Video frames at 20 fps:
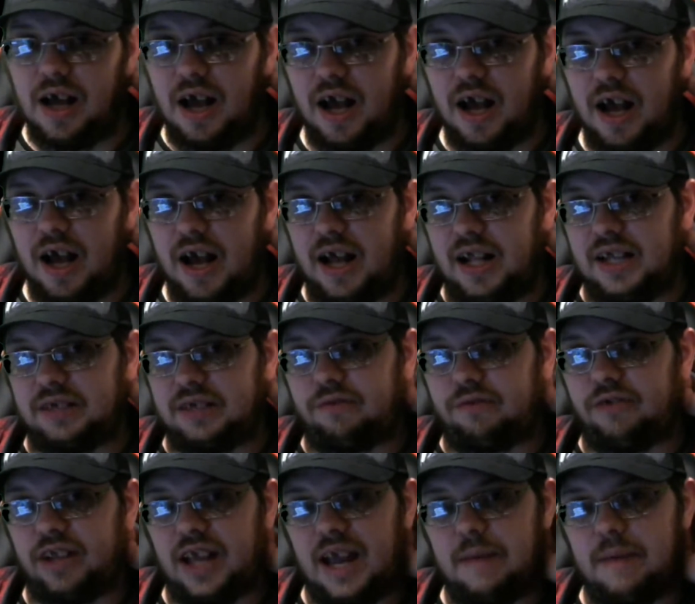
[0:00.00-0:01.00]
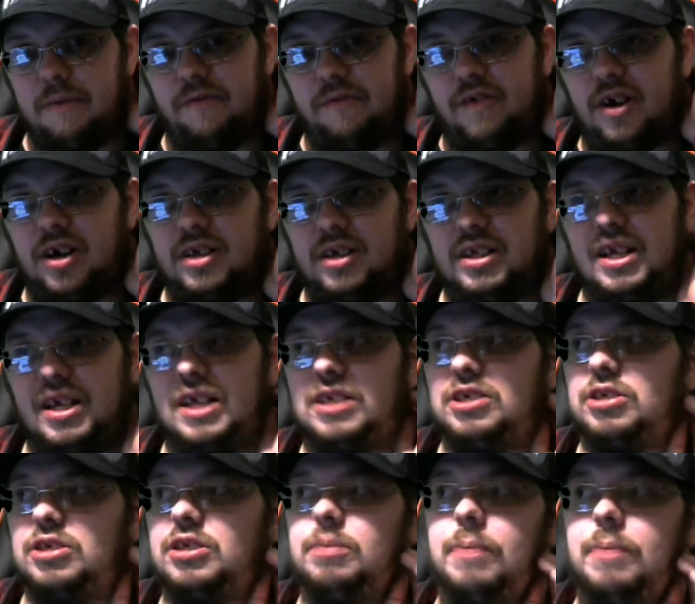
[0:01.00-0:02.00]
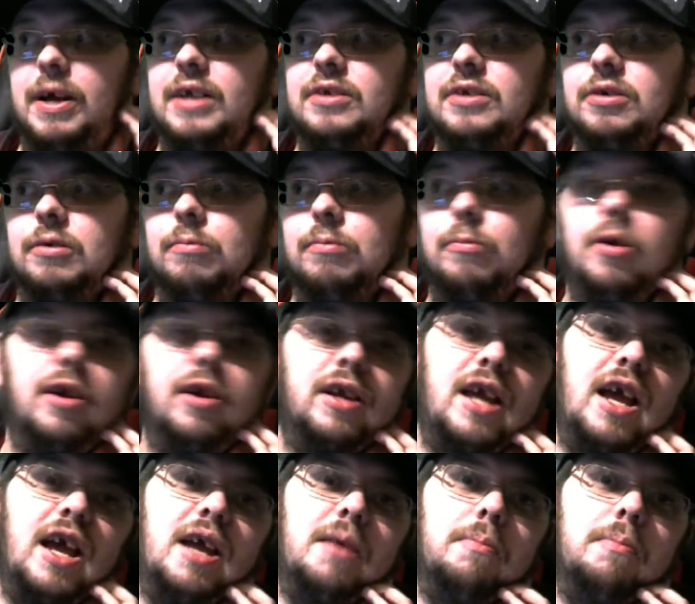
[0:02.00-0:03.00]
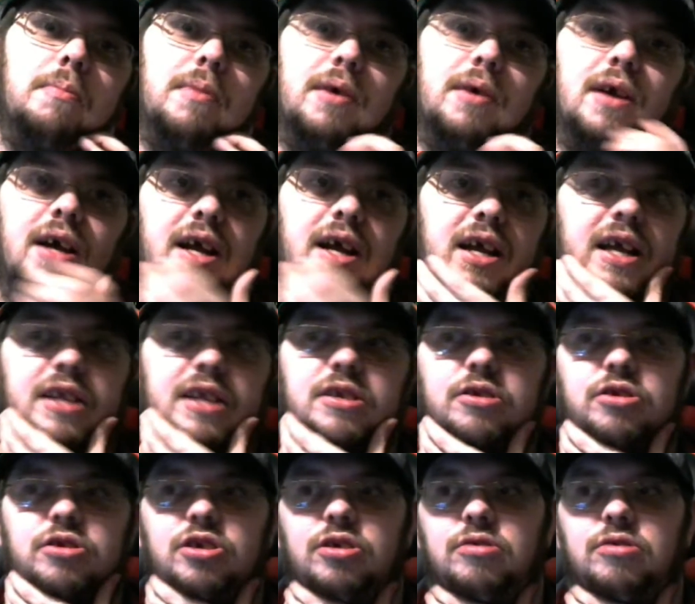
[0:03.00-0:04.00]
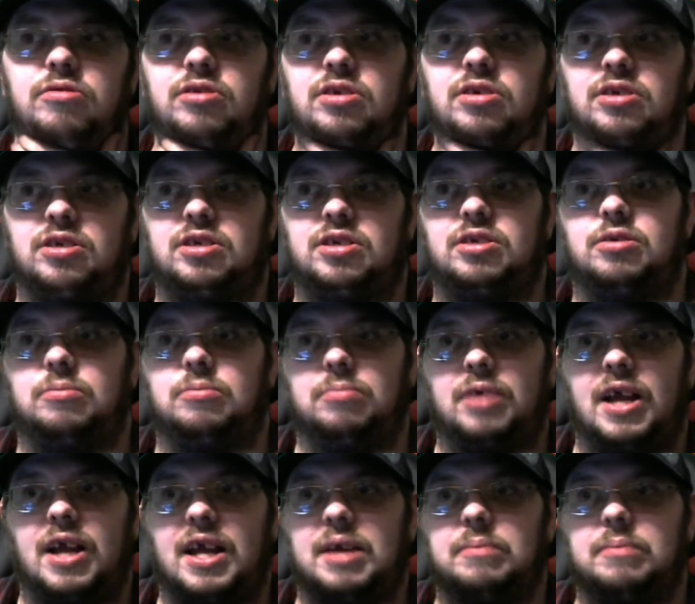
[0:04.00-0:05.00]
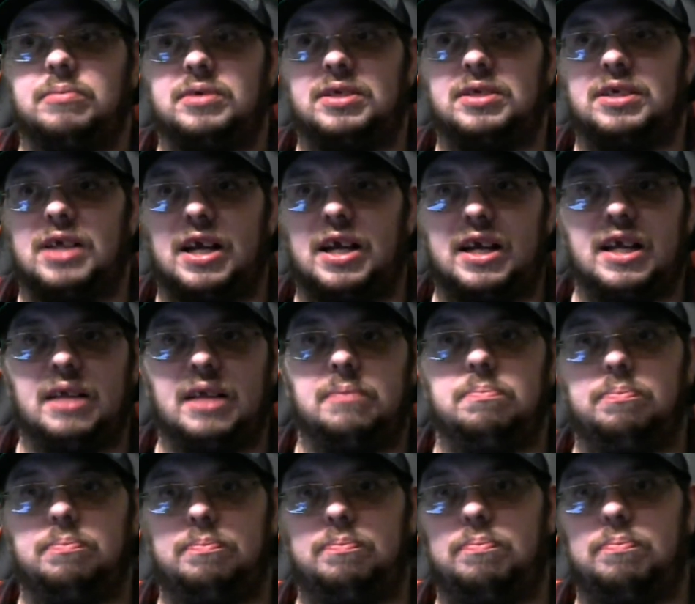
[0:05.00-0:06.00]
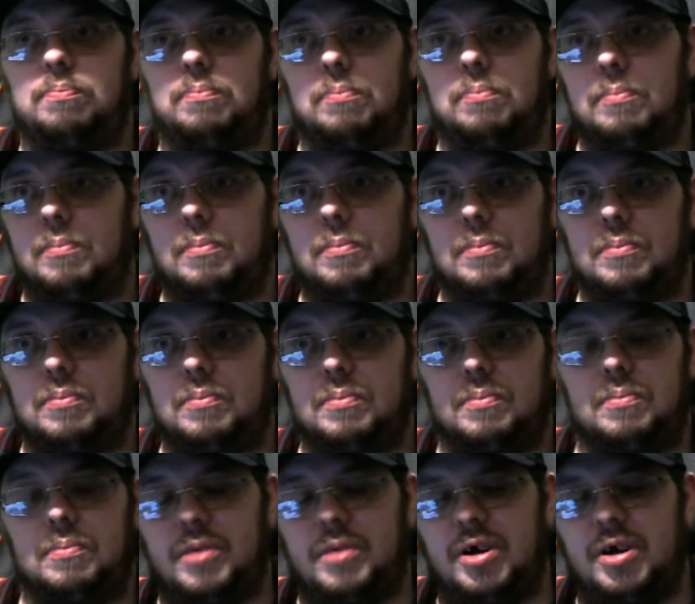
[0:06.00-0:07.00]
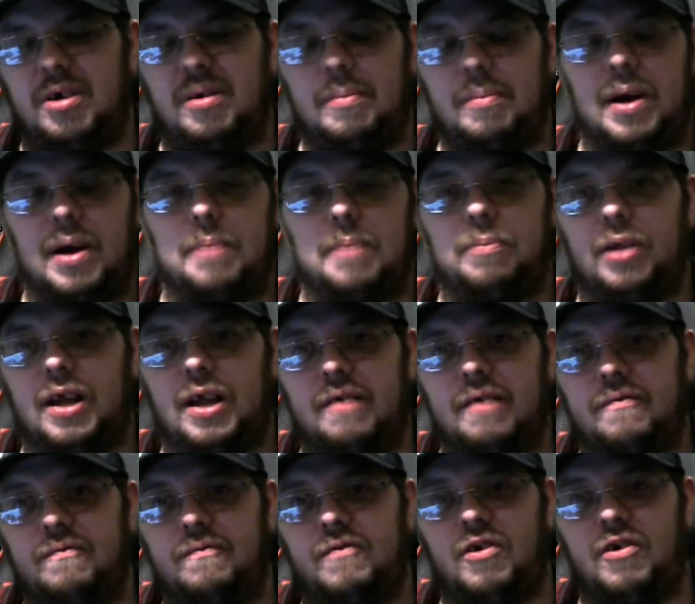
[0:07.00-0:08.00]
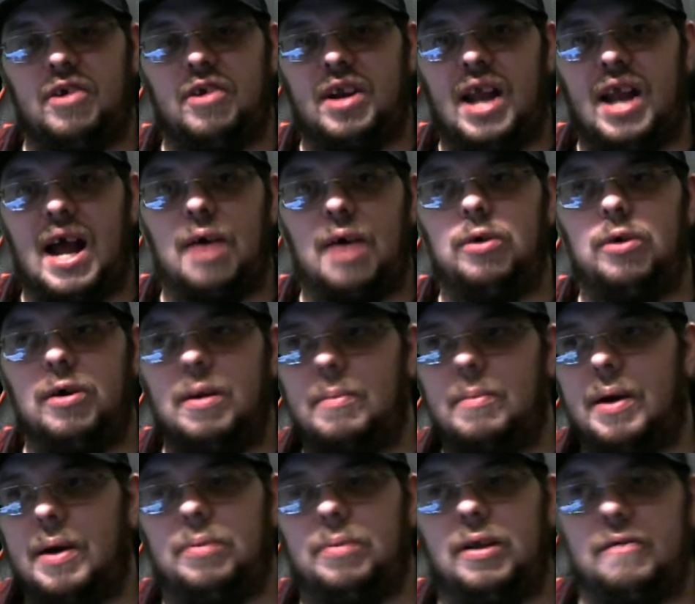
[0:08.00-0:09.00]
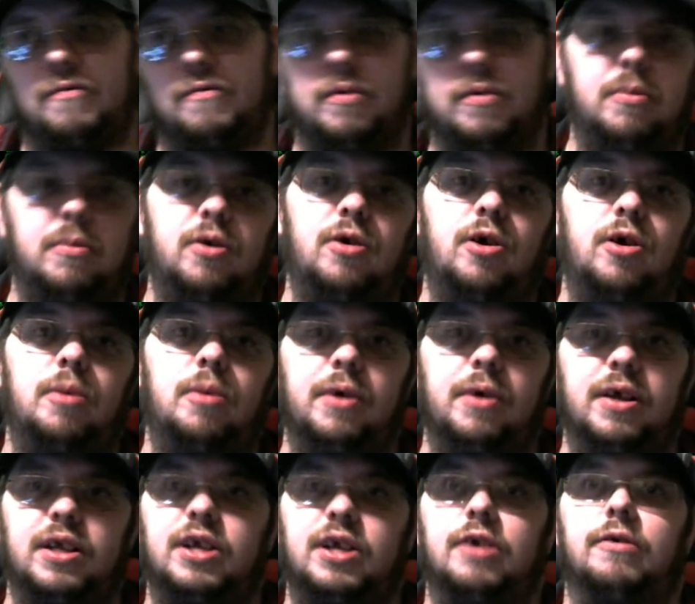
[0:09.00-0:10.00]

And as for the Game-A-Thon, it just depends on what game I get to choose, because some games I can, I might play it for an hour, I might play it for more, but